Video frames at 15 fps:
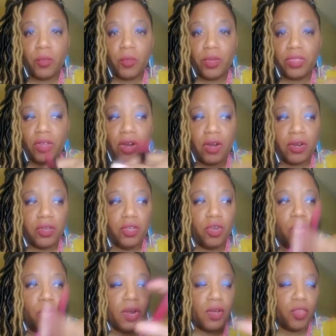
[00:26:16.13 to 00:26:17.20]
with our
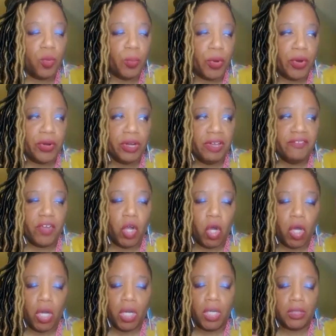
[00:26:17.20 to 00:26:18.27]
other part of
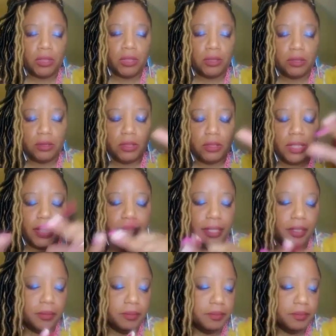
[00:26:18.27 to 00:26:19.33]
our
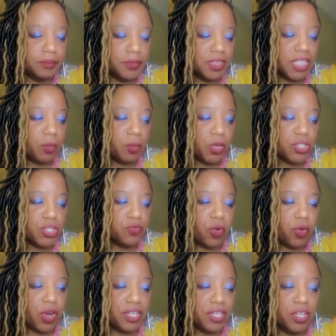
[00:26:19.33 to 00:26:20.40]
celebration
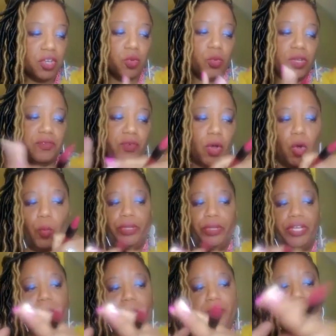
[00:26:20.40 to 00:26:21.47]
for our year. We've opened
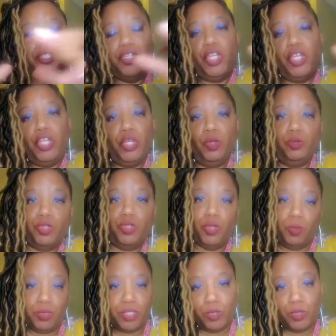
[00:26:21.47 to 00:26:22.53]
up into the
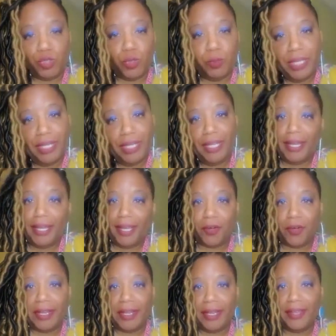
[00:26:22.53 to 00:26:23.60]
YouTube social media
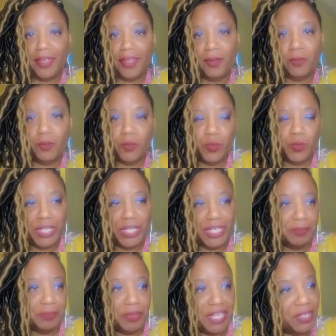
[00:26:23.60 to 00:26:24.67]
area that we
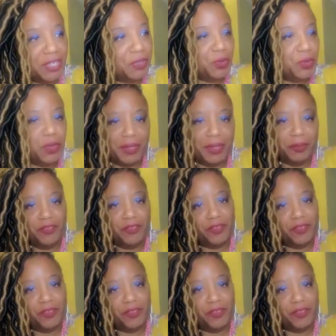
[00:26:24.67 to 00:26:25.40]
didn't plan on doing, but we kind